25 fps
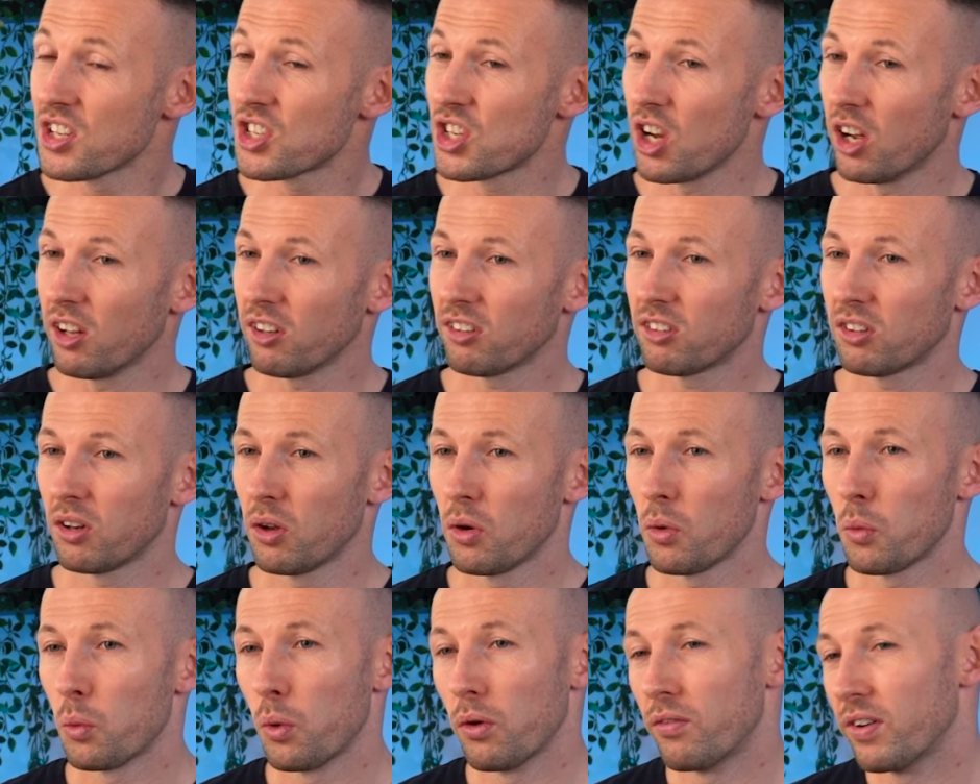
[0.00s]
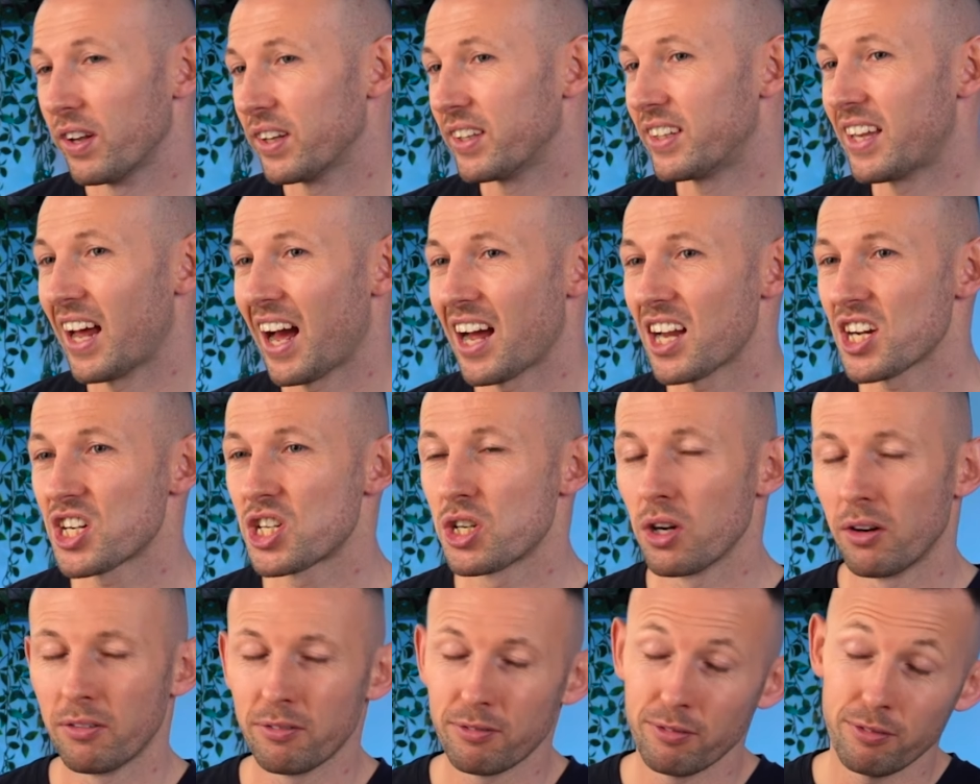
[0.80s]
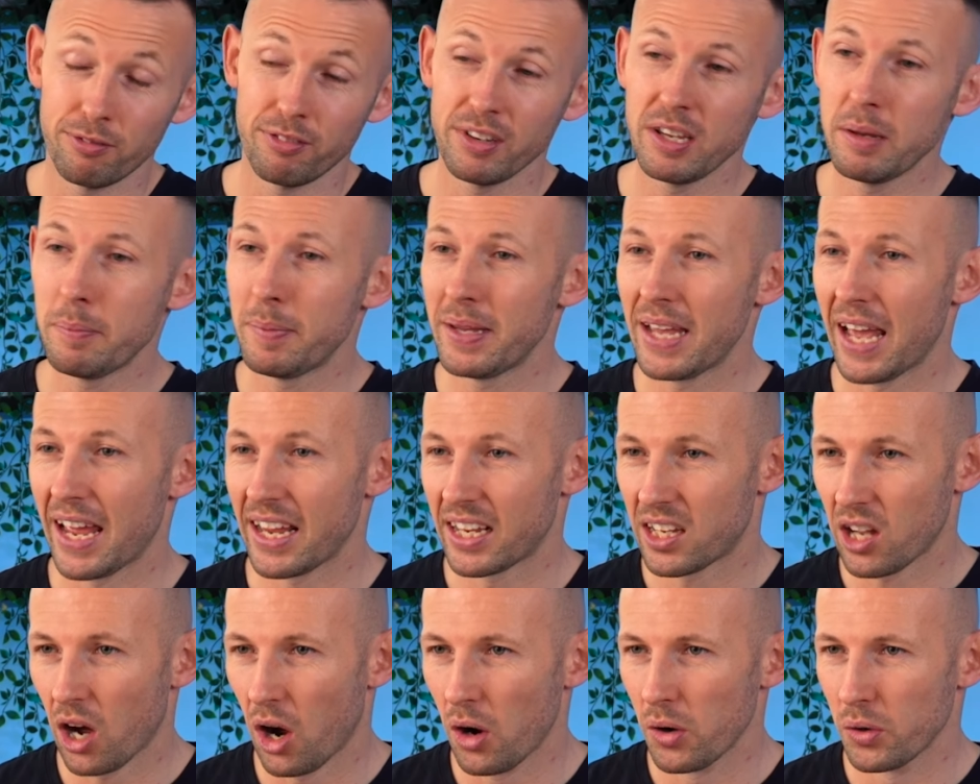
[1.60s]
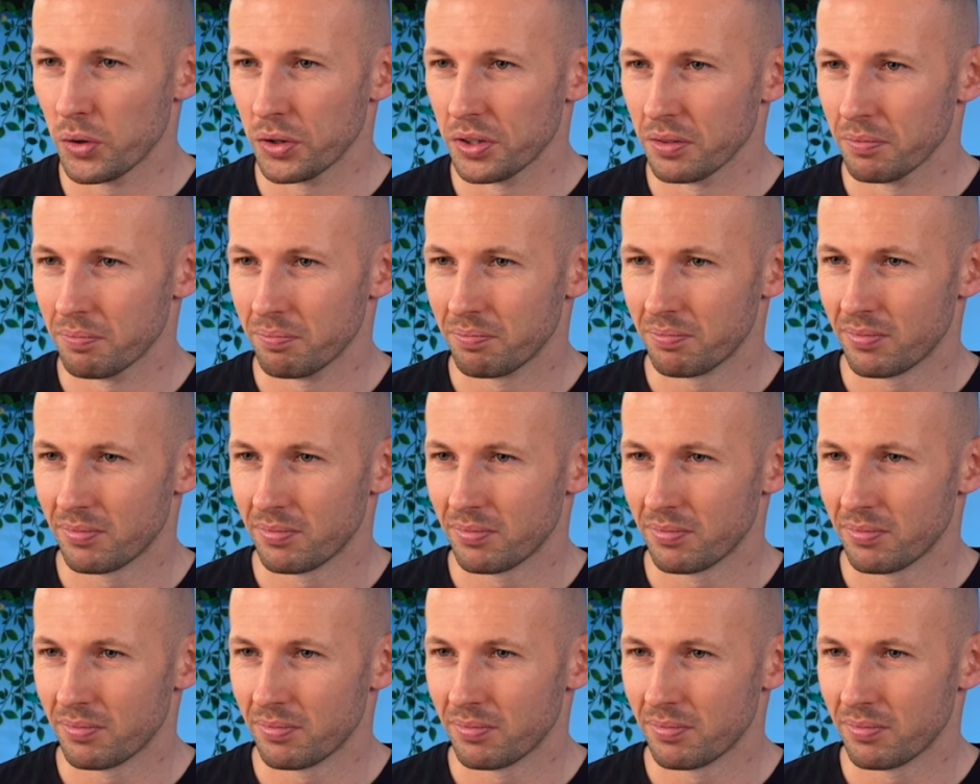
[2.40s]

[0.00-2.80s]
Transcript: just with a dash of VBA code.